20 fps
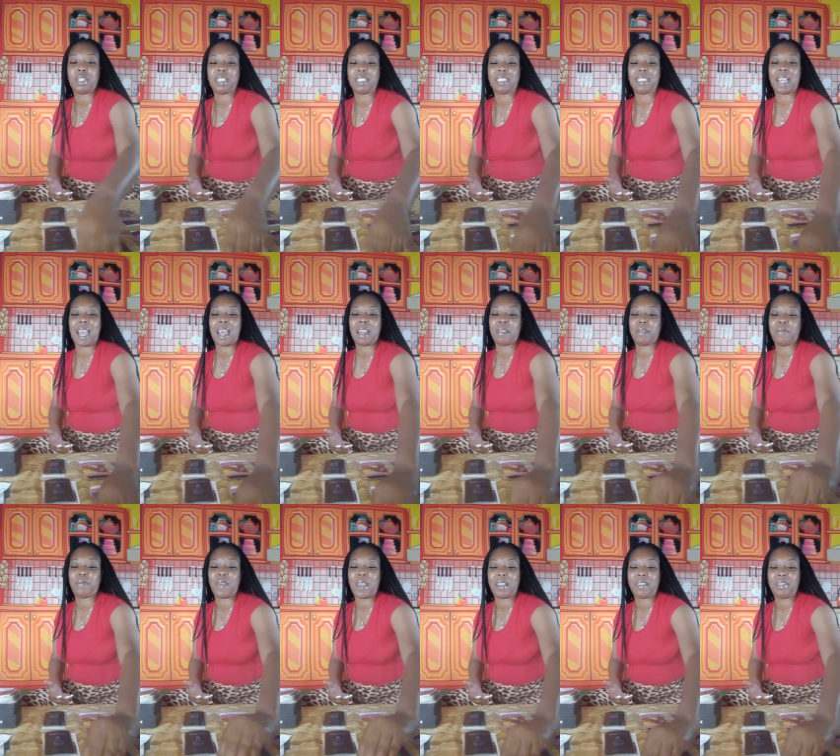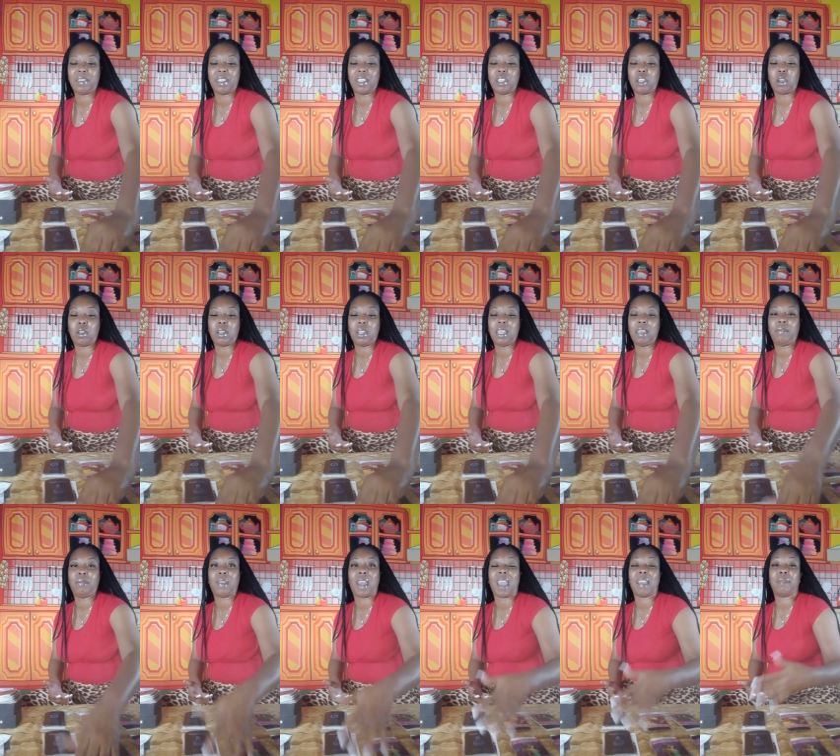is not affecting your
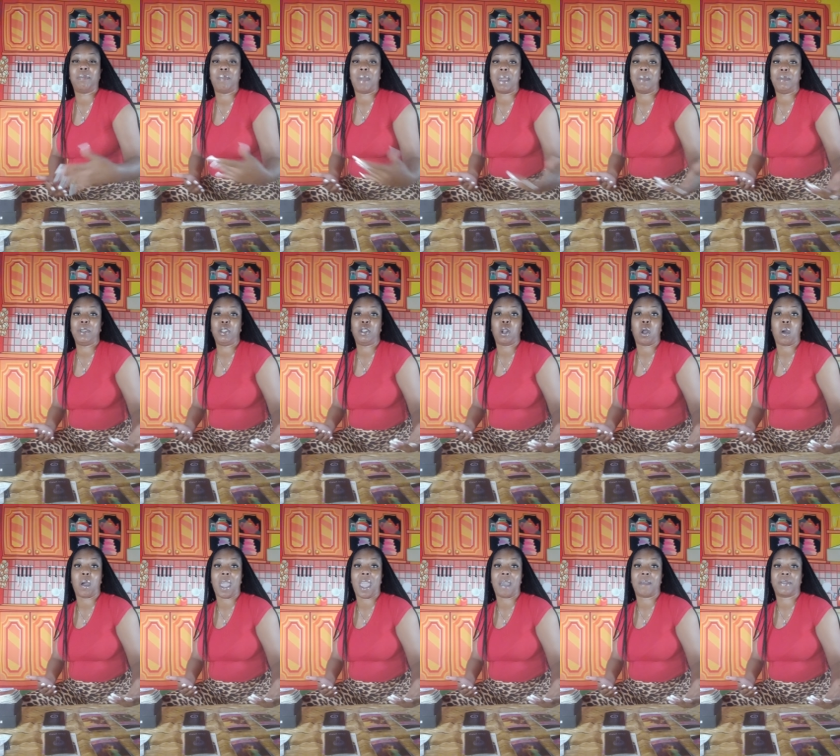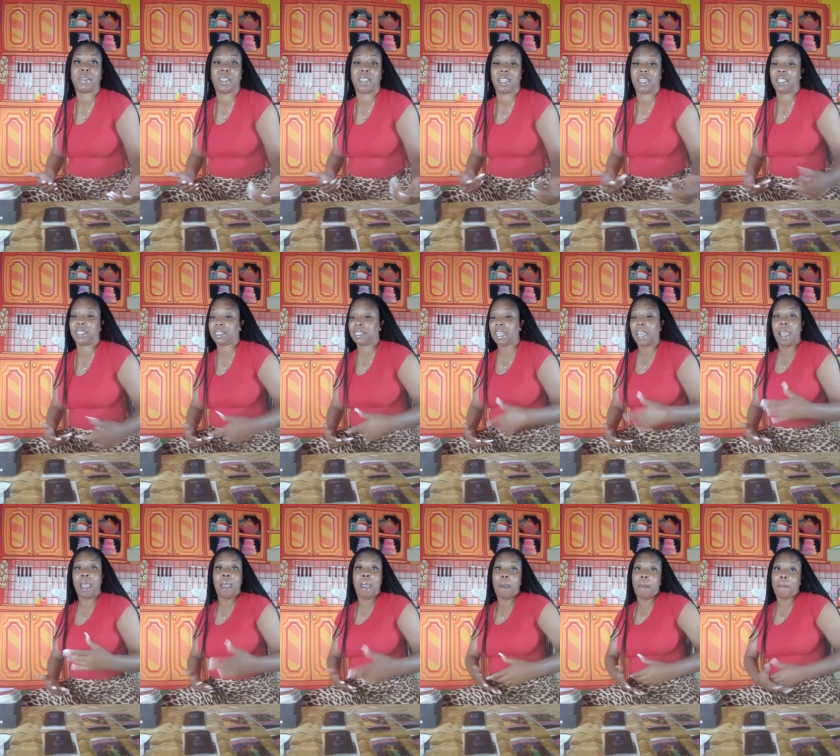love life. Maybe you don't have kids.
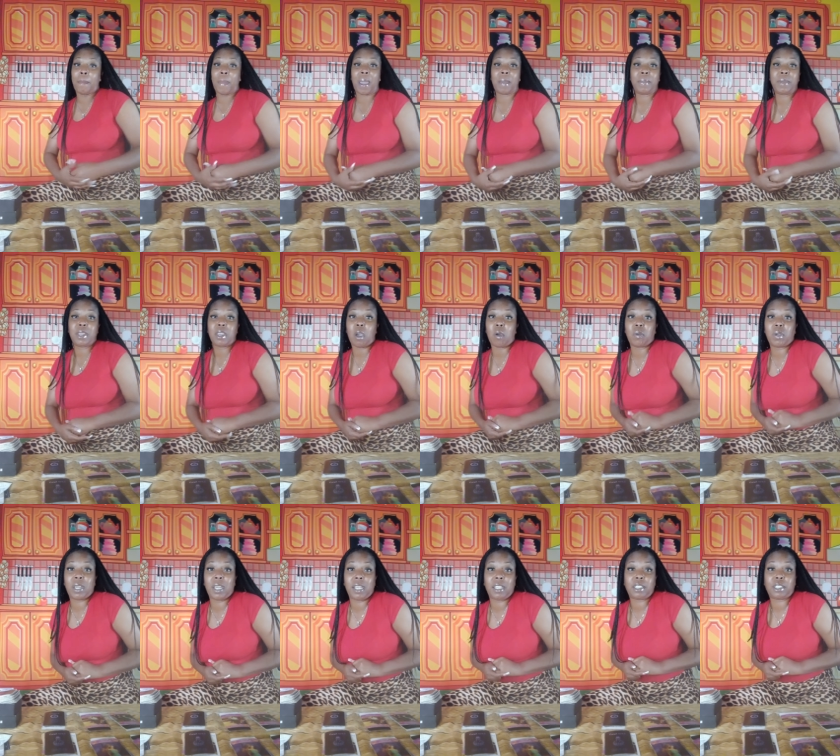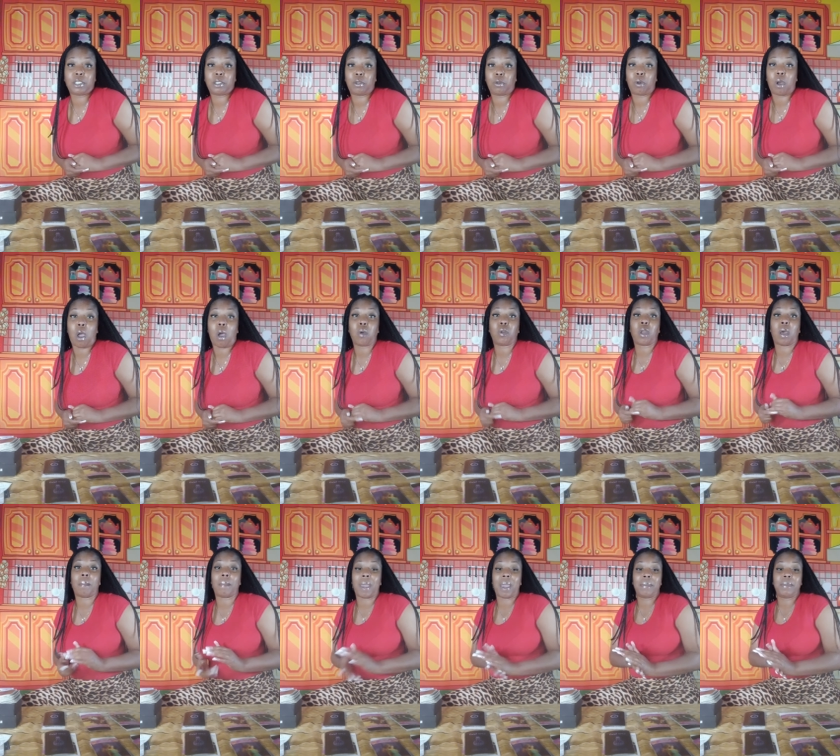Maybe your kids are grown
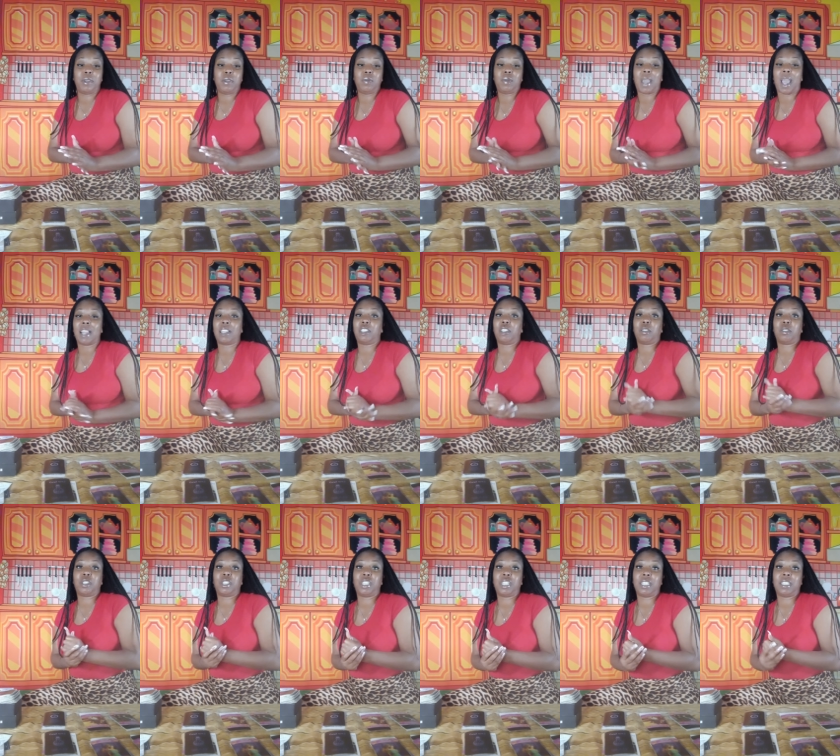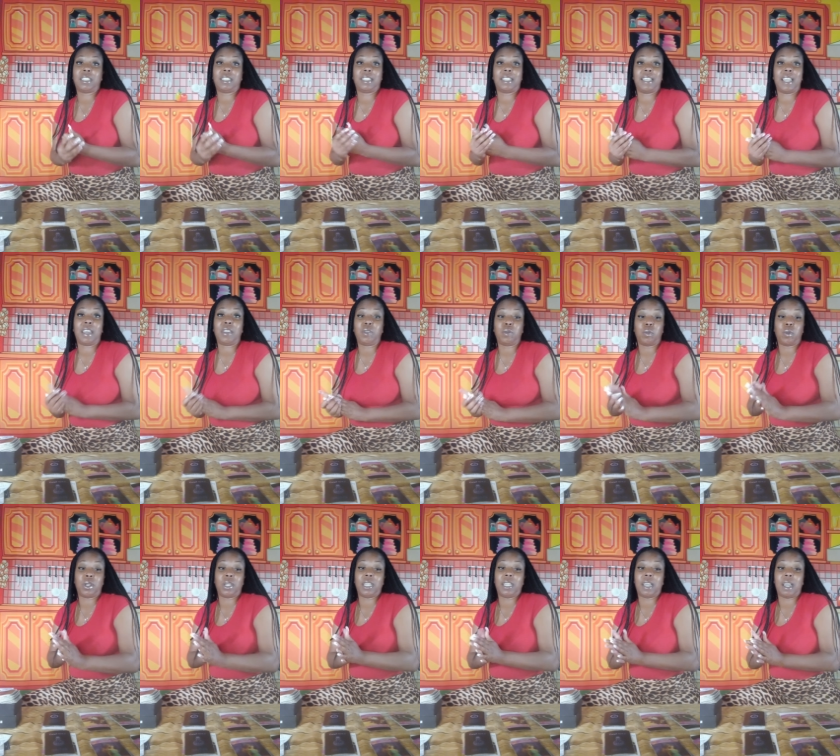or maybe you got your shit together
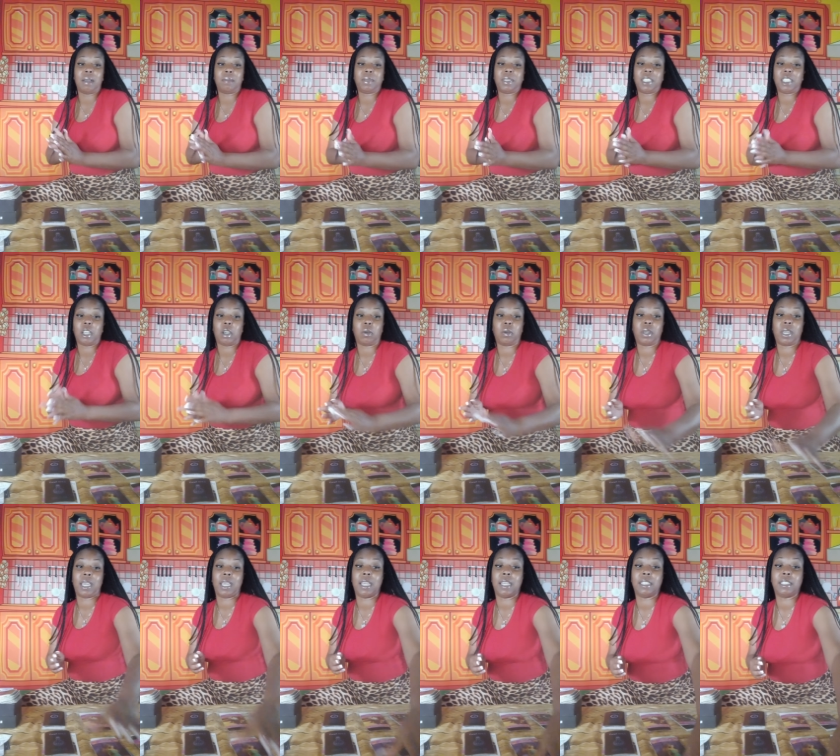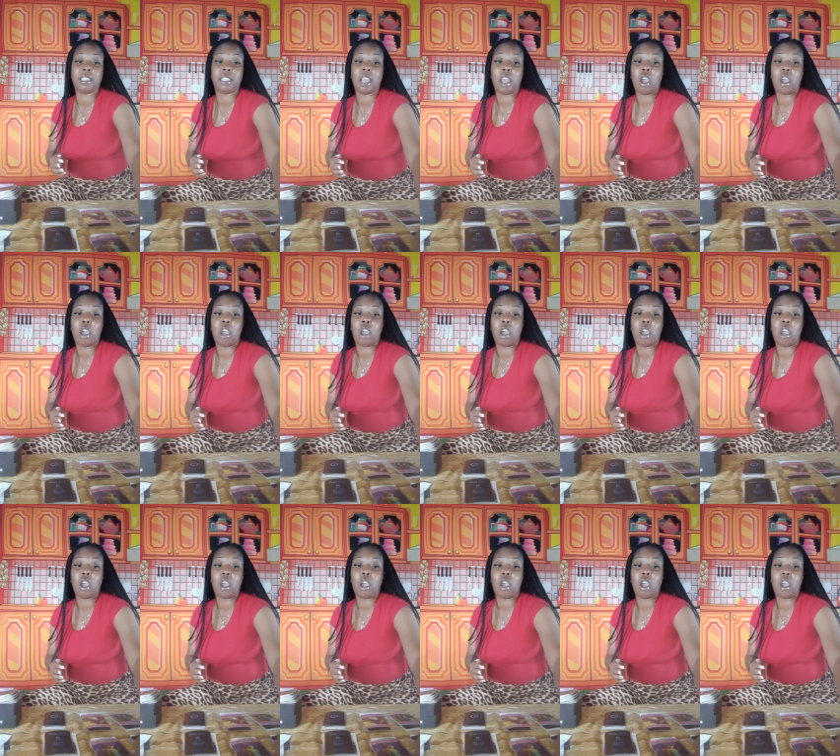when it comes to your kids.